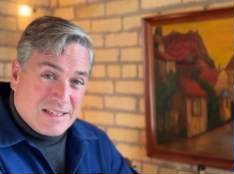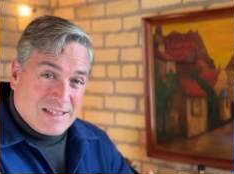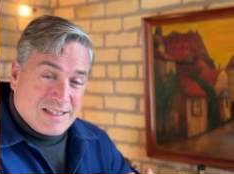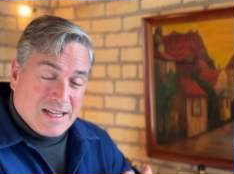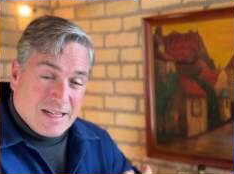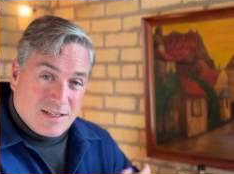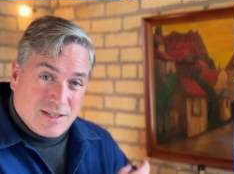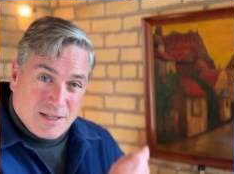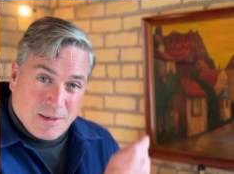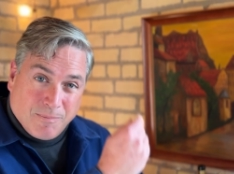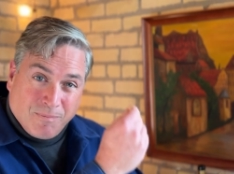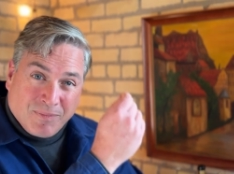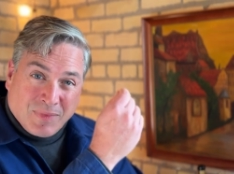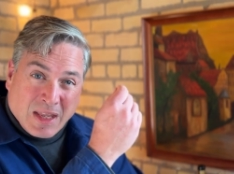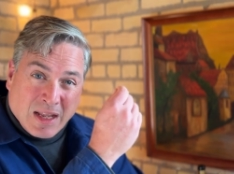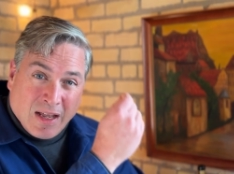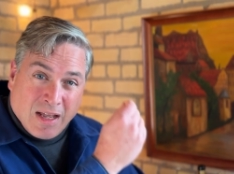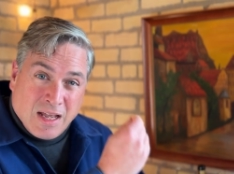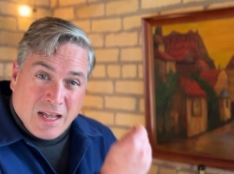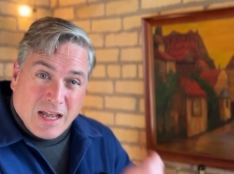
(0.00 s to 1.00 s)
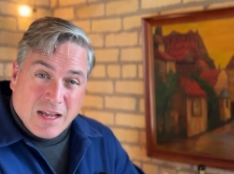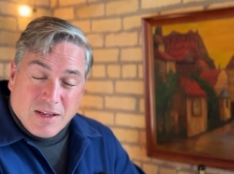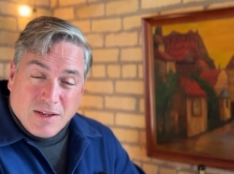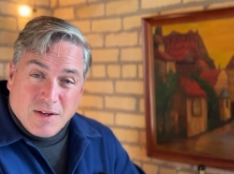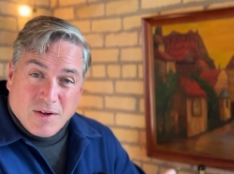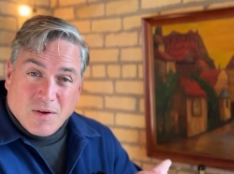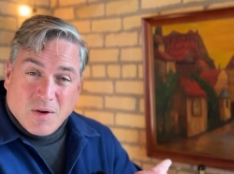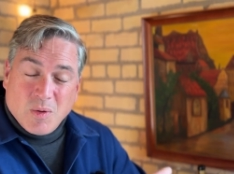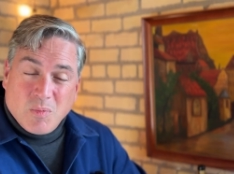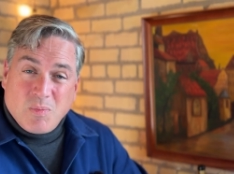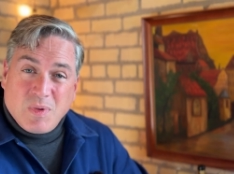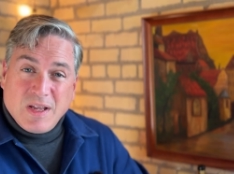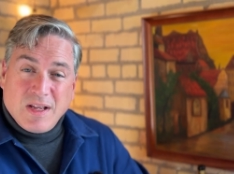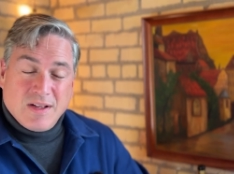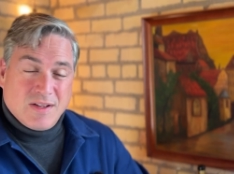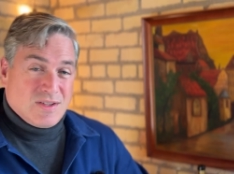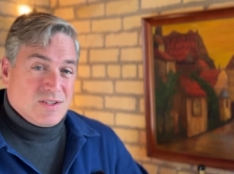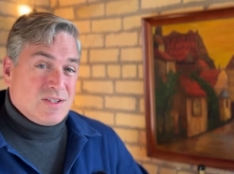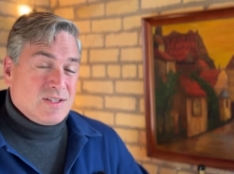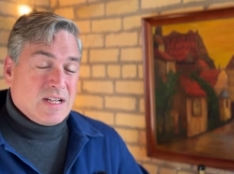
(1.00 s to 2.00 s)
That's a
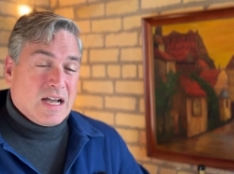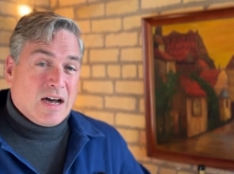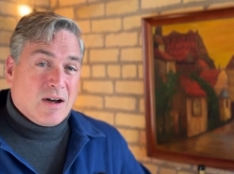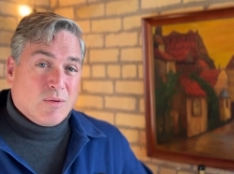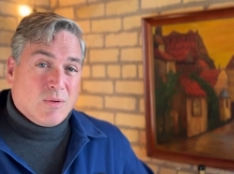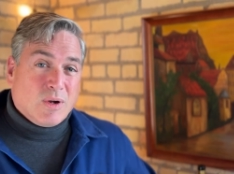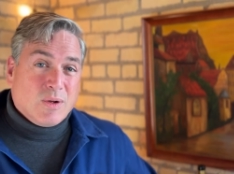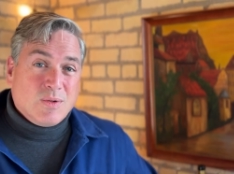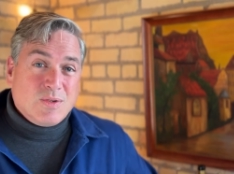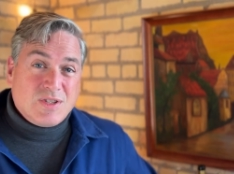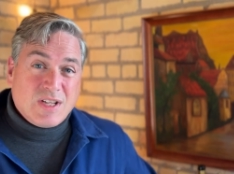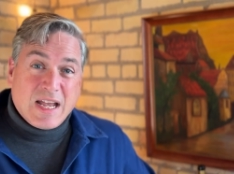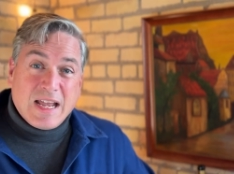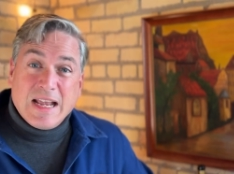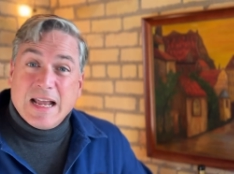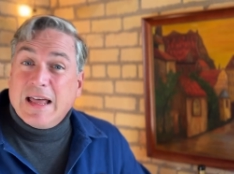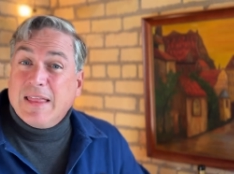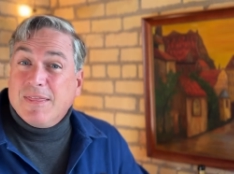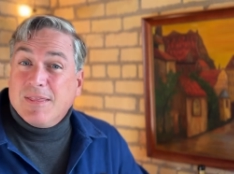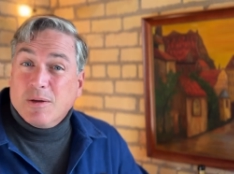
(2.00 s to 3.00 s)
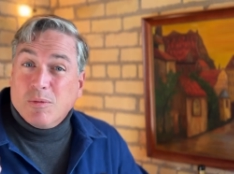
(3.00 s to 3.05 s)
European-style rosé, and the